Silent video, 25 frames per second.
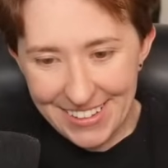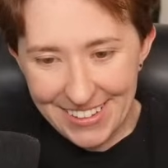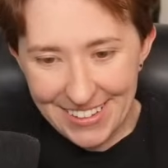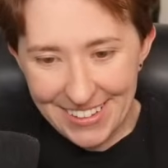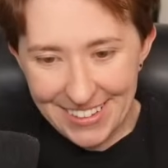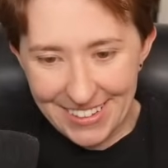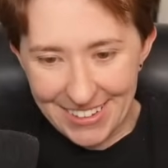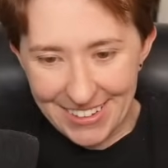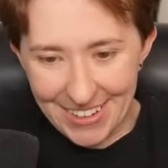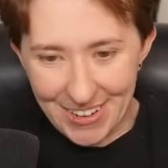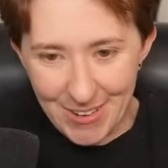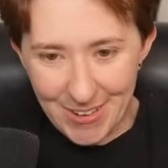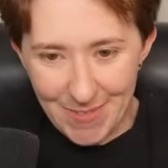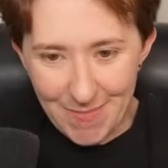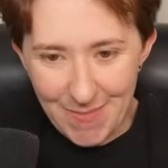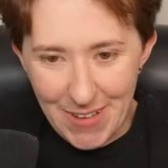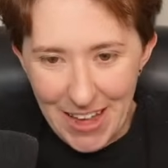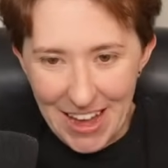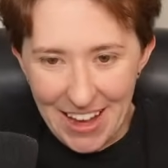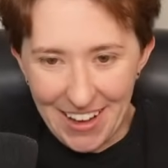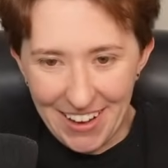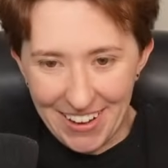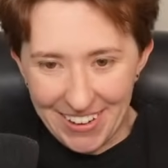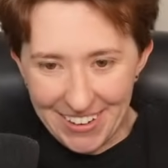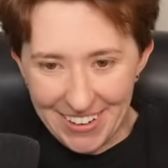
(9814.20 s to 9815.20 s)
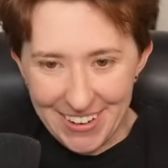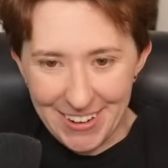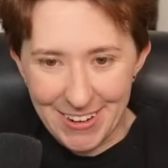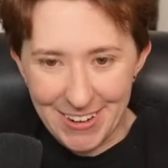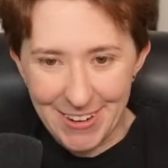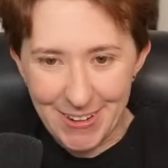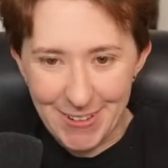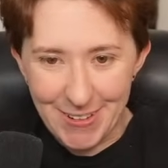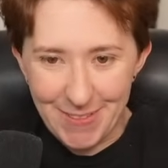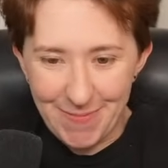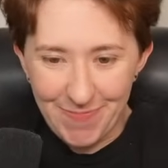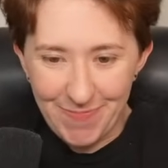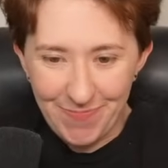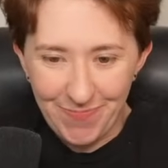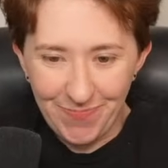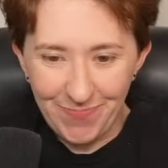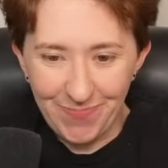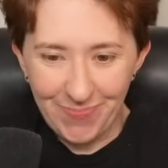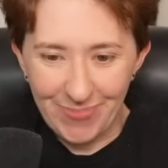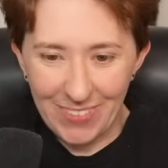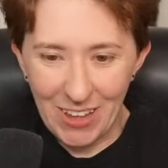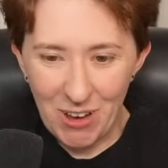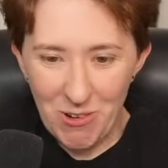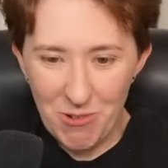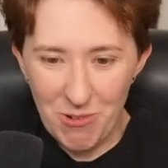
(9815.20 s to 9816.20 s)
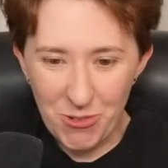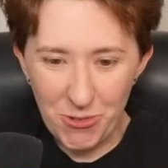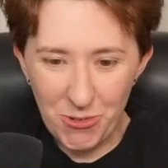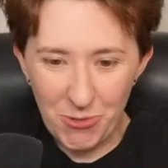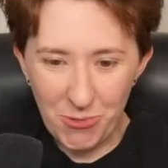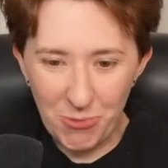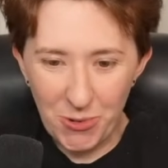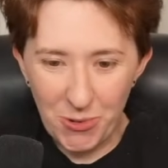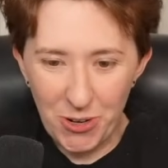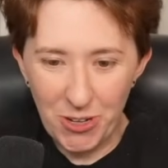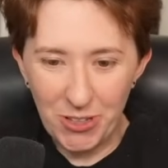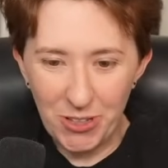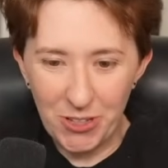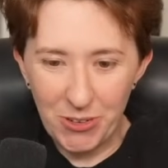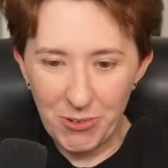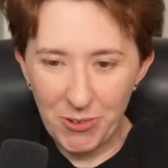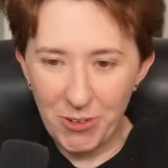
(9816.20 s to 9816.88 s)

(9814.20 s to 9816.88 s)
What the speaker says: Oh man, that was really,